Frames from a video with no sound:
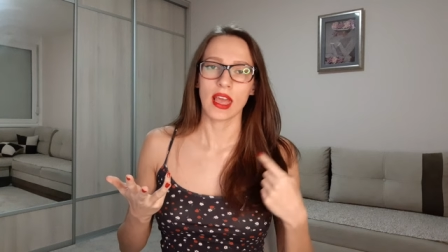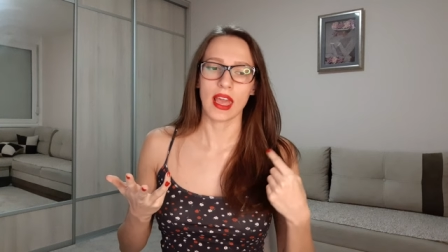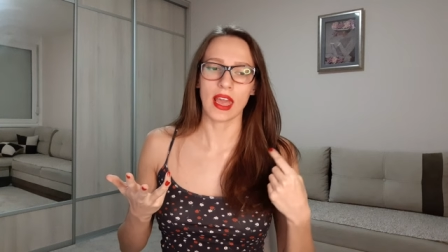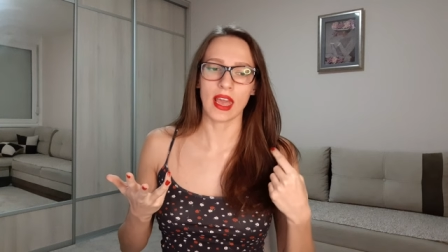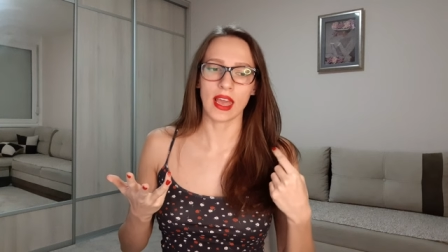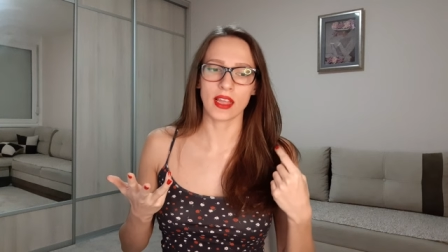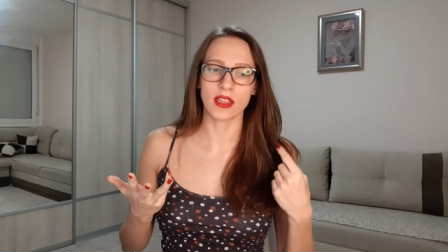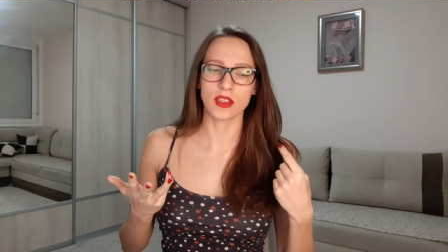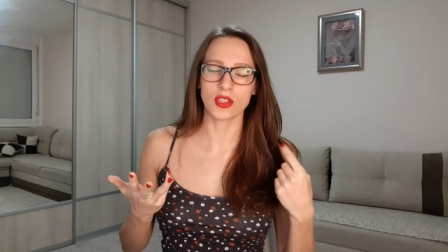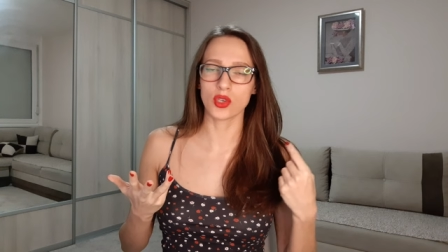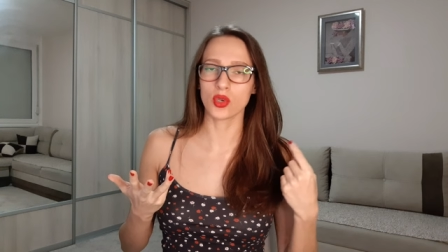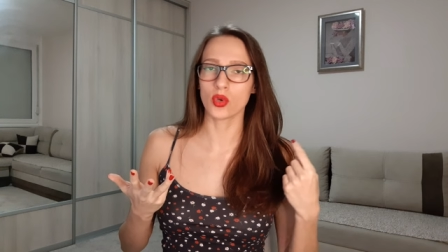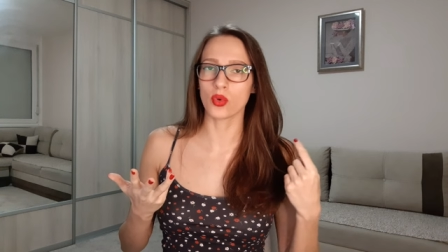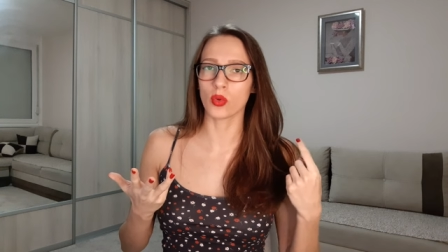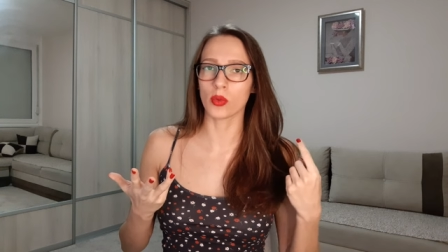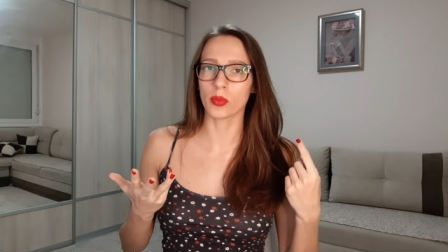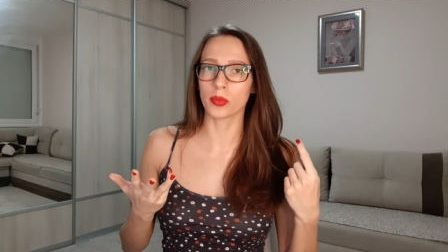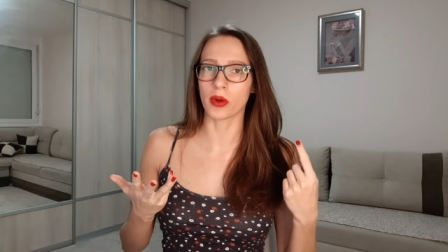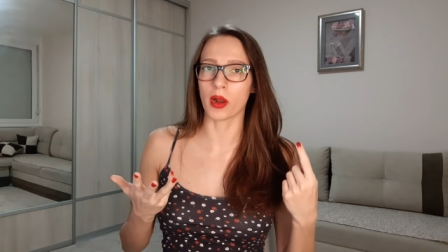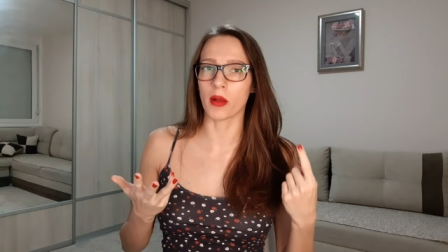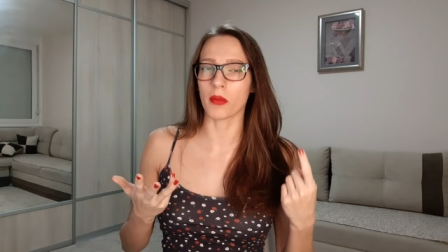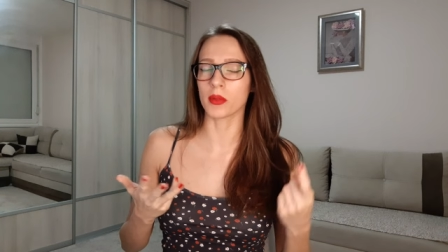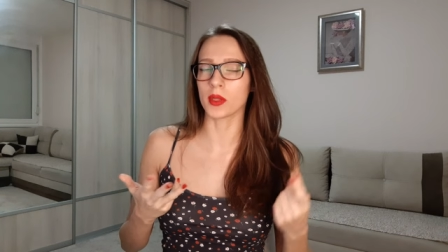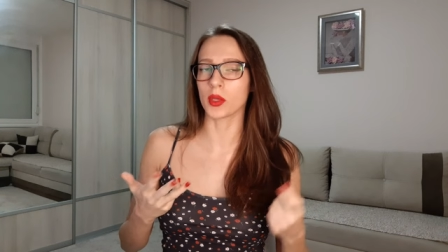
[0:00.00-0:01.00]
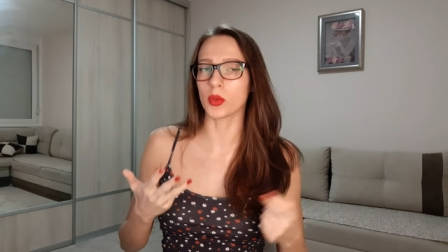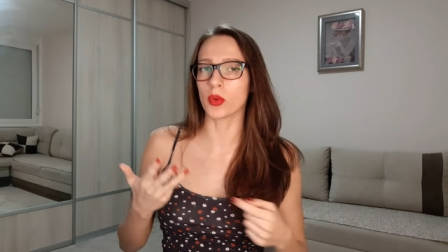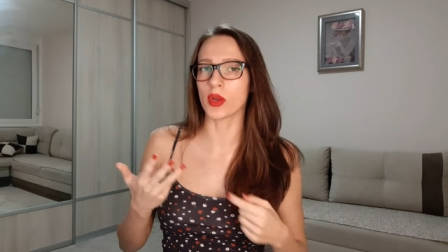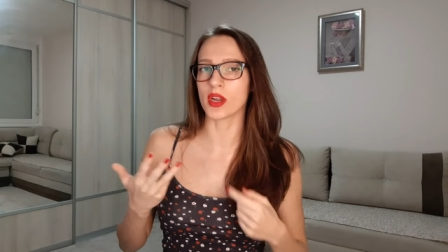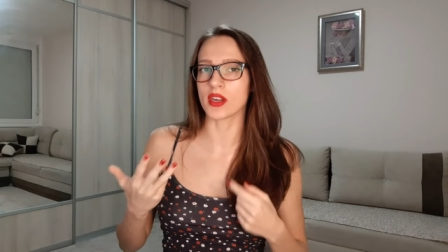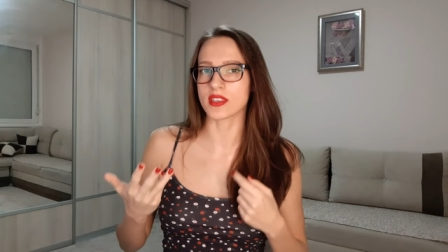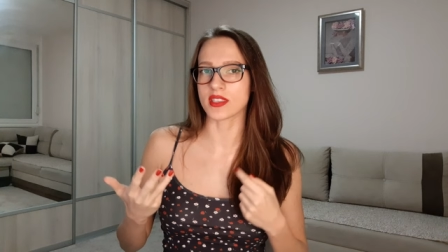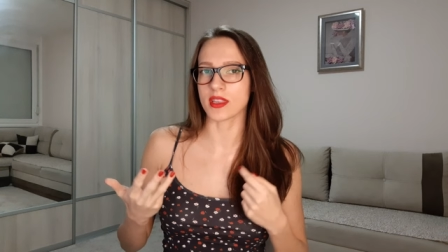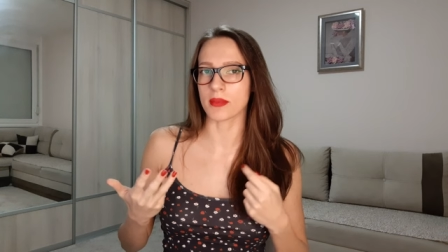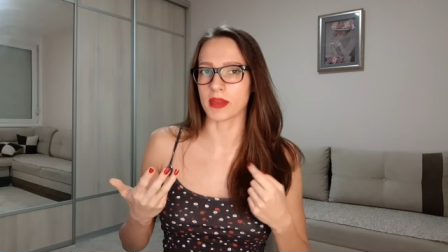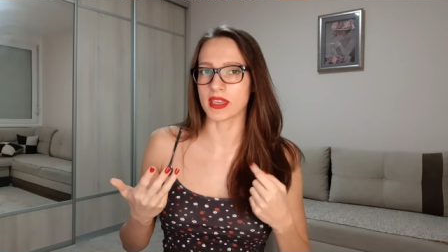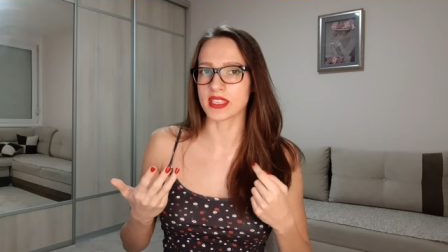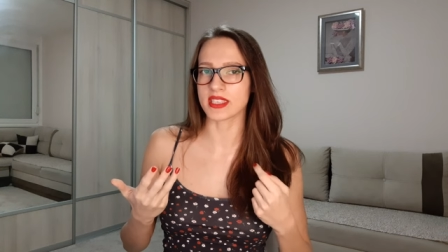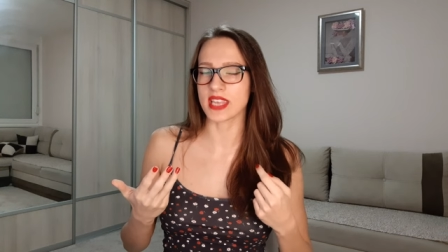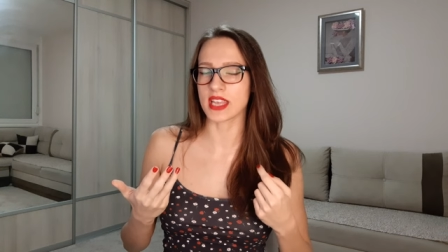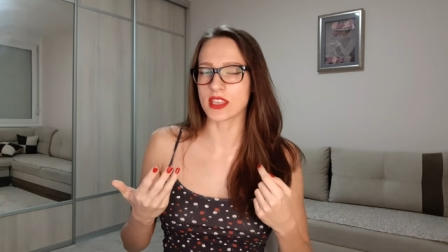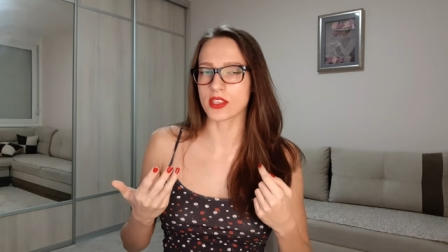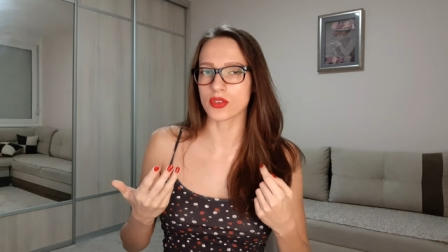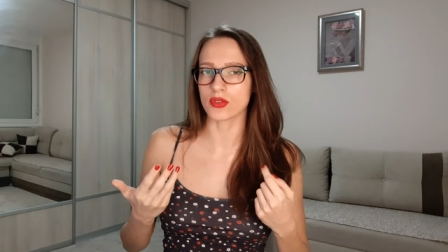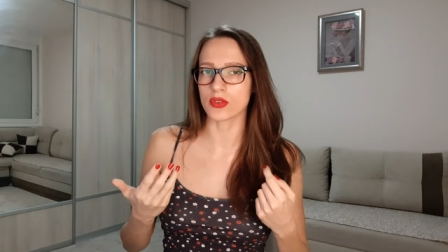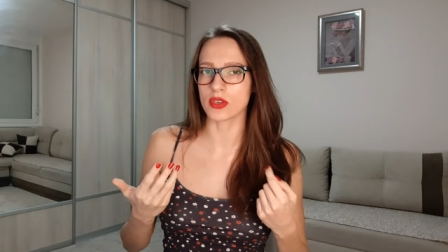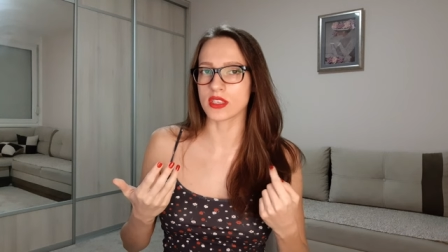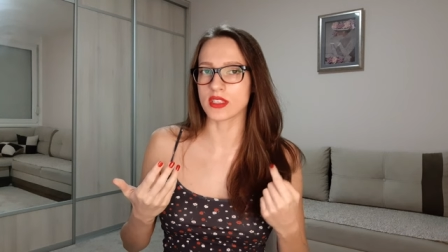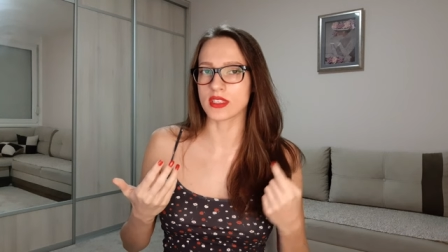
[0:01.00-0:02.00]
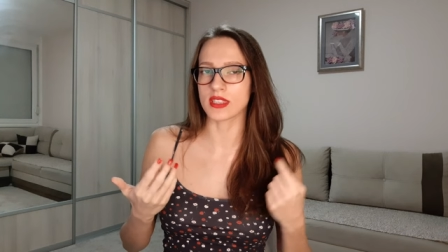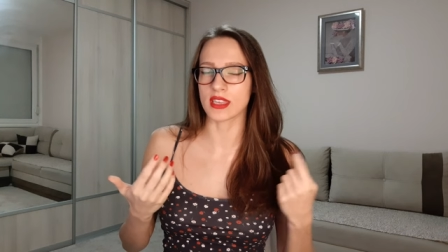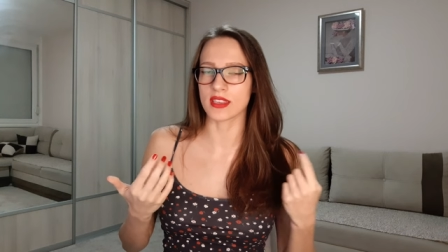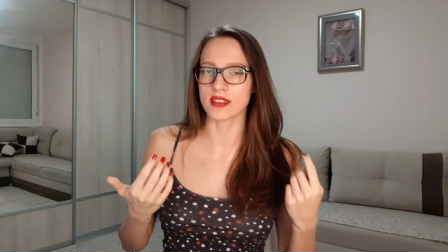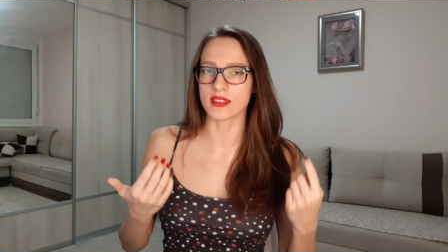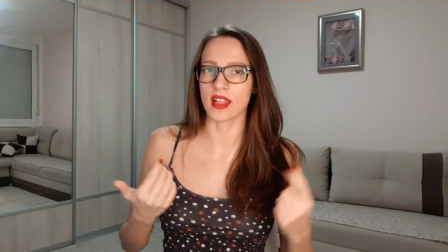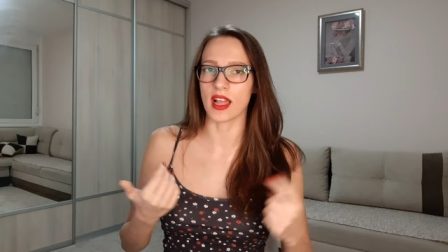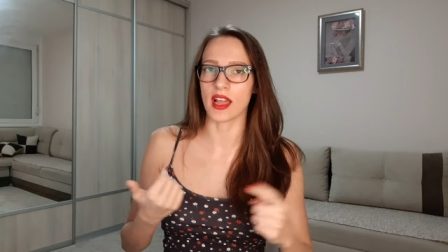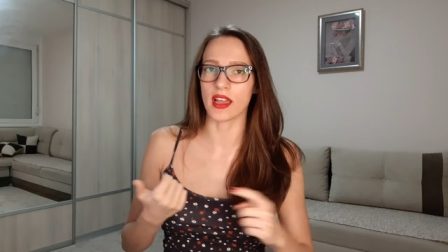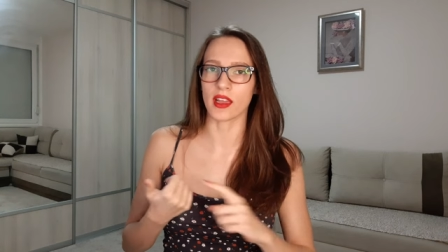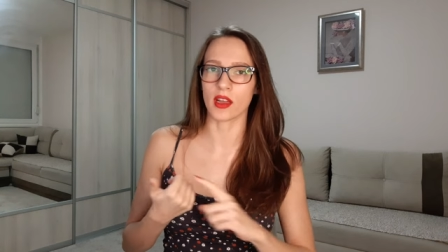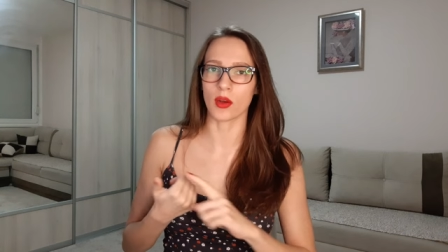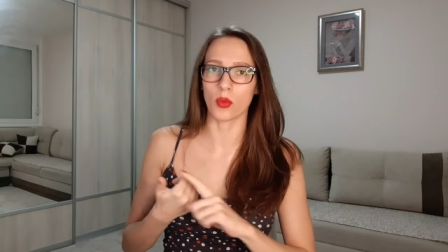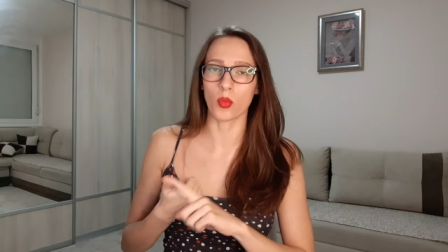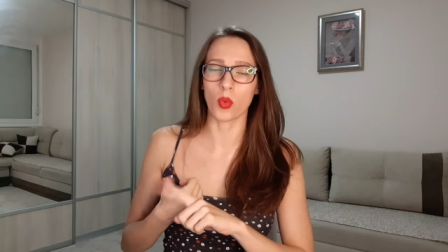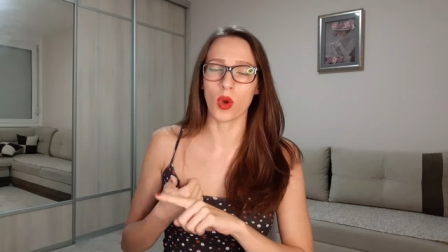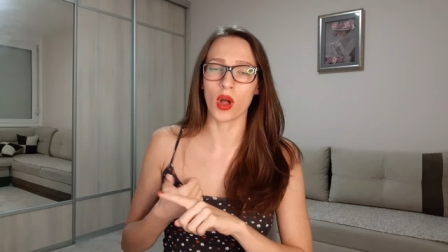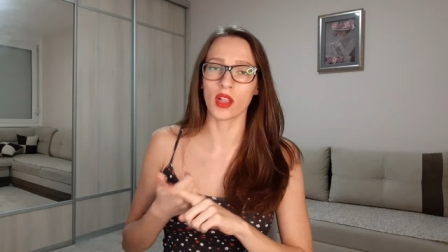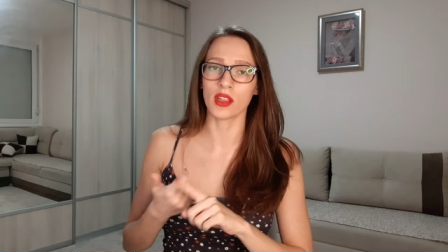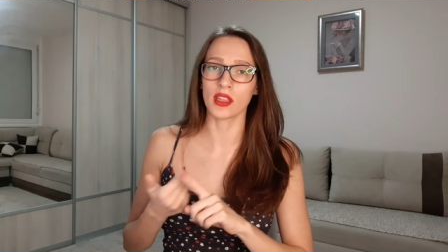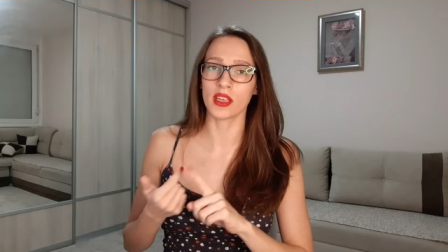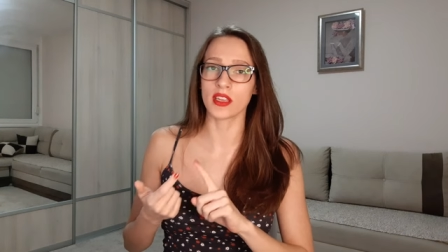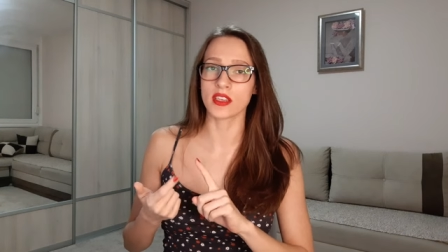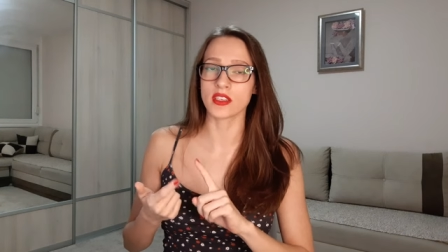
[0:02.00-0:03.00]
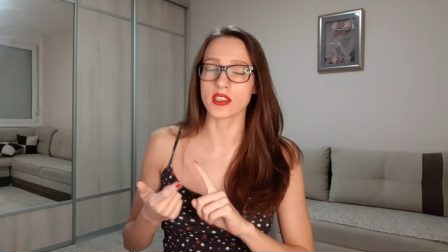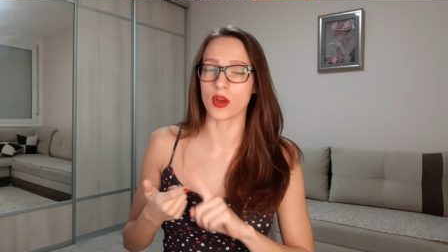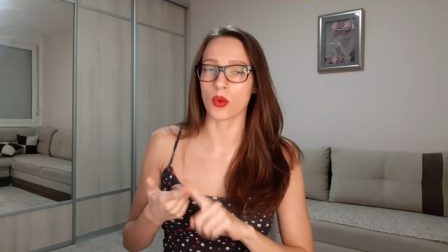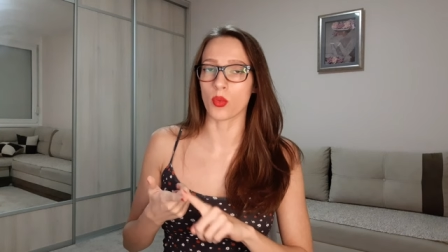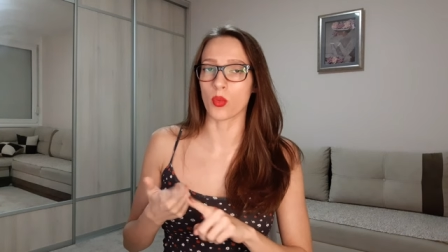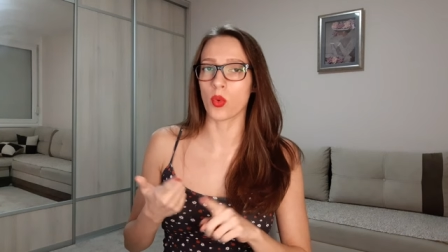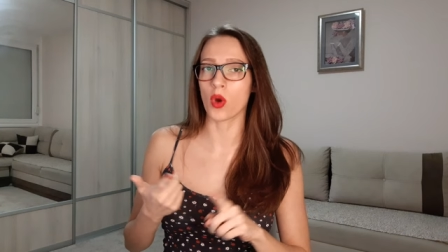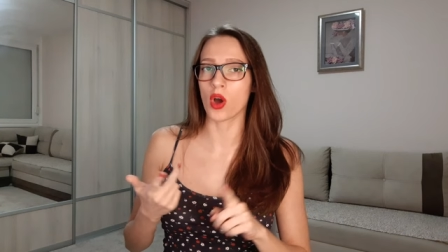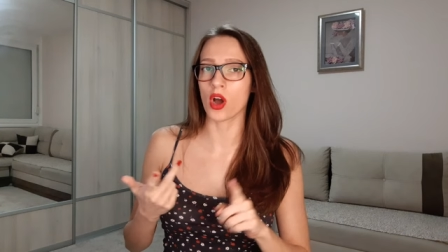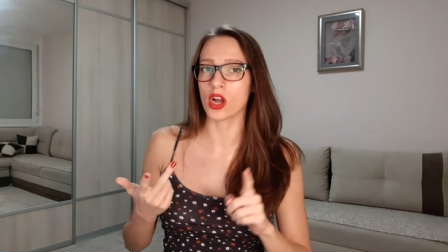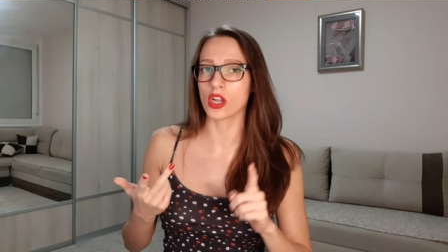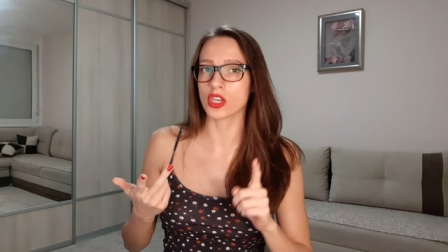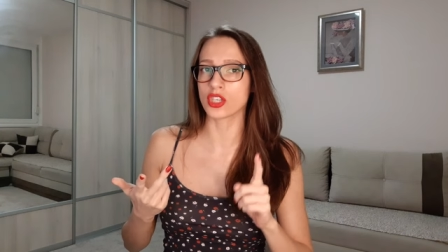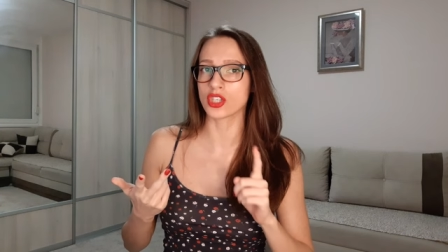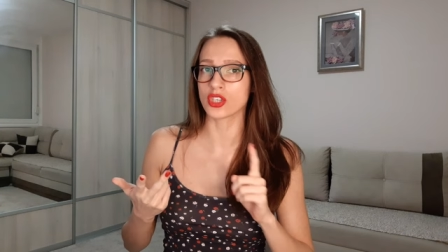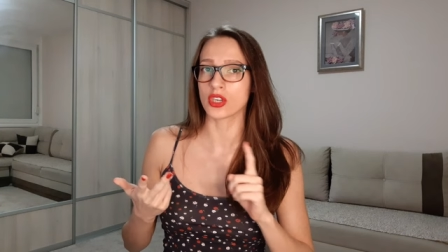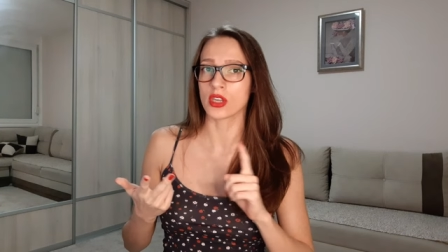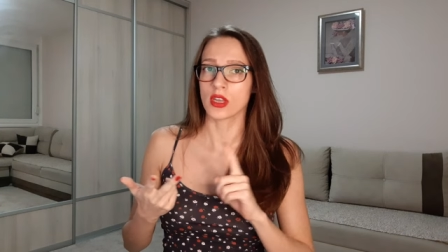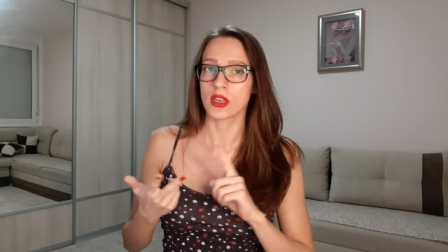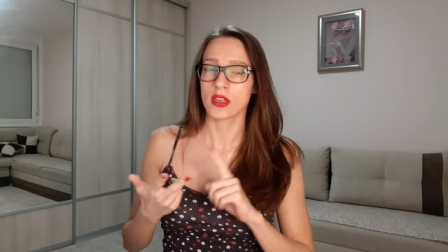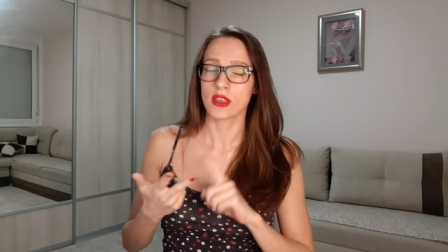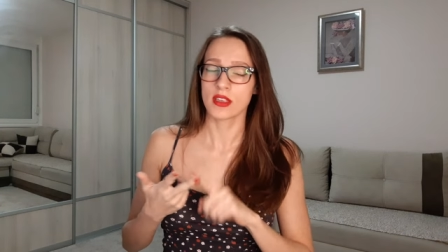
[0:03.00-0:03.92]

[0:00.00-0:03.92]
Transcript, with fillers: and you will probably wear some accessories, things like a wallet, a watch,